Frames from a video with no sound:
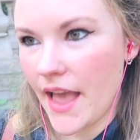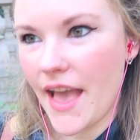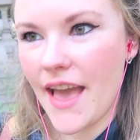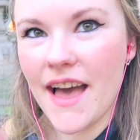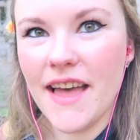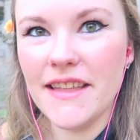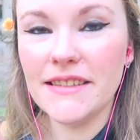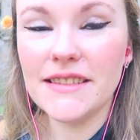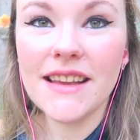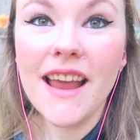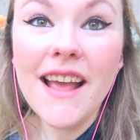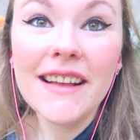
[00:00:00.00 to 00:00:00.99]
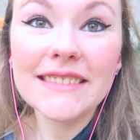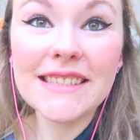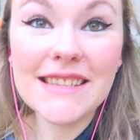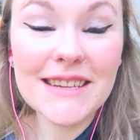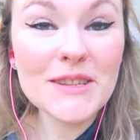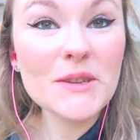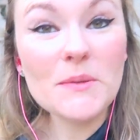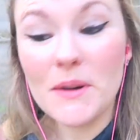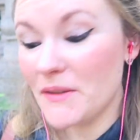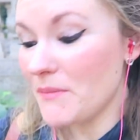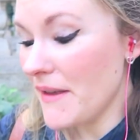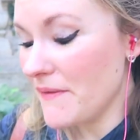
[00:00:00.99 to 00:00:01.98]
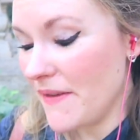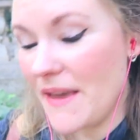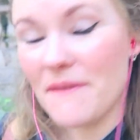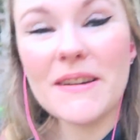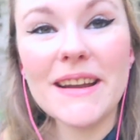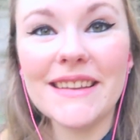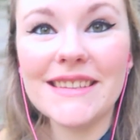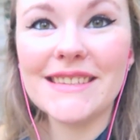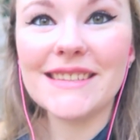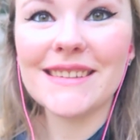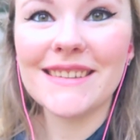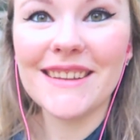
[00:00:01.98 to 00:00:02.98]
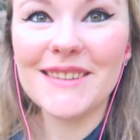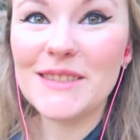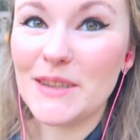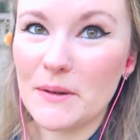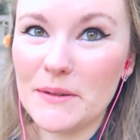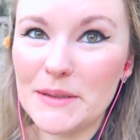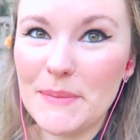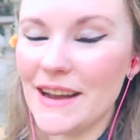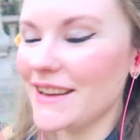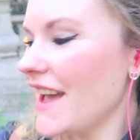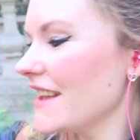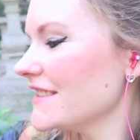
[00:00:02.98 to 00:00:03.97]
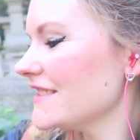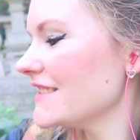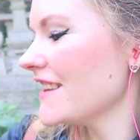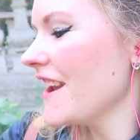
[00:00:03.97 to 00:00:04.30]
and listening to one of my favorite Star Wars podcasts.